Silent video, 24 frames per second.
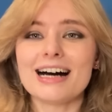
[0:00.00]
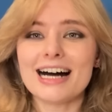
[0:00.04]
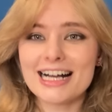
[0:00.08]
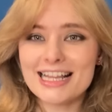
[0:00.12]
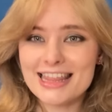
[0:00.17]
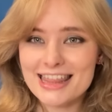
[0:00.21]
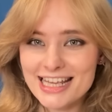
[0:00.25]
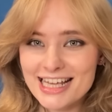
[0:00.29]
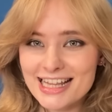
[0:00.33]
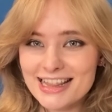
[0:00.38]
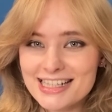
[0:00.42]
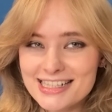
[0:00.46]
I
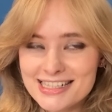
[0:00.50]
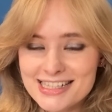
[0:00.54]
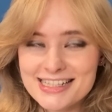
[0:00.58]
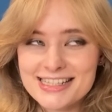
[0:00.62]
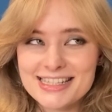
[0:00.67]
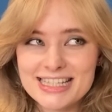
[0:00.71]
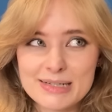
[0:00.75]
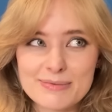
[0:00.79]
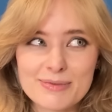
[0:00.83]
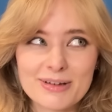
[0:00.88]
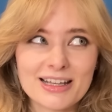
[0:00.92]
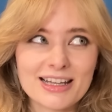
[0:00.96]
think this is
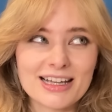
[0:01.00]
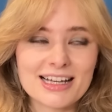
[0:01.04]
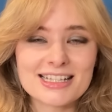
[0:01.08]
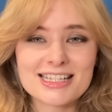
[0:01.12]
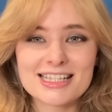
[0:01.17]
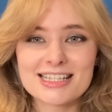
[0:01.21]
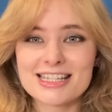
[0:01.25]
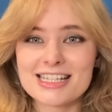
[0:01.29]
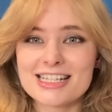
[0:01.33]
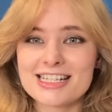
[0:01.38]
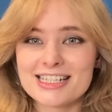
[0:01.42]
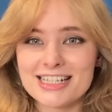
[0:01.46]
similar to
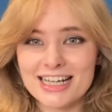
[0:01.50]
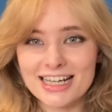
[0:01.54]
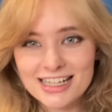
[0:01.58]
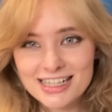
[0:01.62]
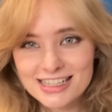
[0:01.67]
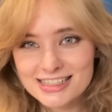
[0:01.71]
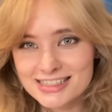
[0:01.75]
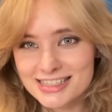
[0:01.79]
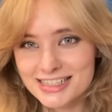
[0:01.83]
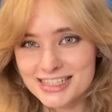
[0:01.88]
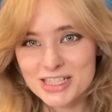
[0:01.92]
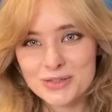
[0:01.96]
the
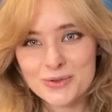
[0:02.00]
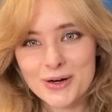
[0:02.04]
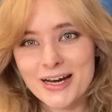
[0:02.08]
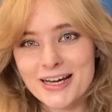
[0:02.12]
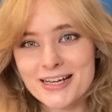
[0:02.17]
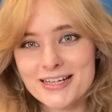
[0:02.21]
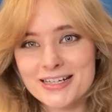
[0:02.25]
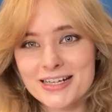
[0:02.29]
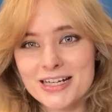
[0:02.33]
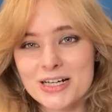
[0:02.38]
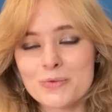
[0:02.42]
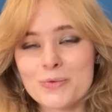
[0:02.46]
Jinx
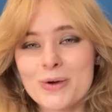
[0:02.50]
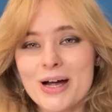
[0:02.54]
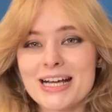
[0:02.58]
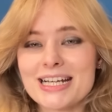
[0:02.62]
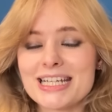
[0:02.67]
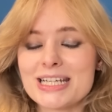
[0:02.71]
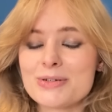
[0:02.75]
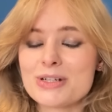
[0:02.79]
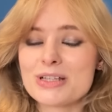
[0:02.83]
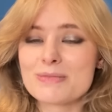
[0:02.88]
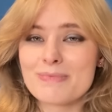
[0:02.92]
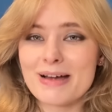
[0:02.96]
situation where
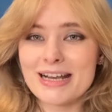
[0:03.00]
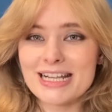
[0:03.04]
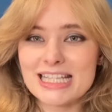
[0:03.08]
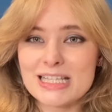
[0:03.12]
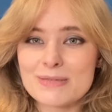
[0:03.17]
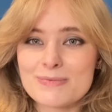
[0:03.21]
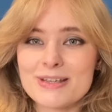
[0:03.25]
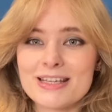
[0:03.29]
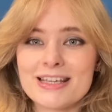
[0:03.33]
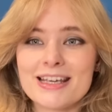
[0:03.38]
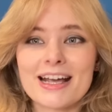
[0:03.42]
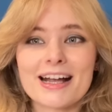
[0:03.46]
she was meant to
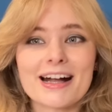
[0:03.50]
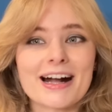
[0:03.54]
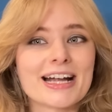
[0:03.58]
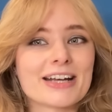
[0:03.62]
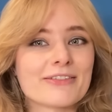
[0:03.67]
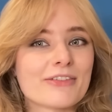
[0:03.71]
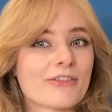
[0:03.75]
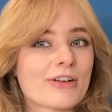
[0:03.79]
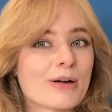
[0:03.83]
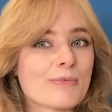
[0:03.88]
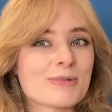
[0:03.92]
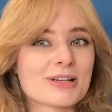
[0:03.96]
be kind of
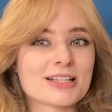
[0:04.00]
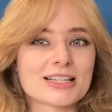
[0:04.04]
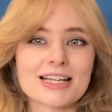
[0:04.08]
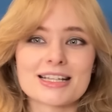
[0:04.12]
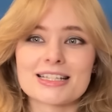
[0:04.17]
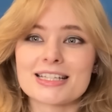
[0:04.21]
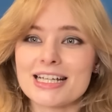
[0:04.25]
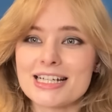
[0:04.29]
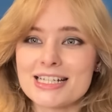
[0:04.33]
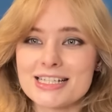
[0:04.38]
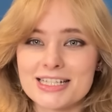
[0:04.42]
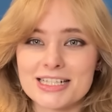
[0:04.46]
a
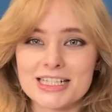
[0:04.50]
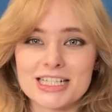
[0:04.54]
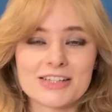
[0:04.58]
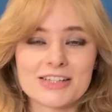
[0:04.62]
representation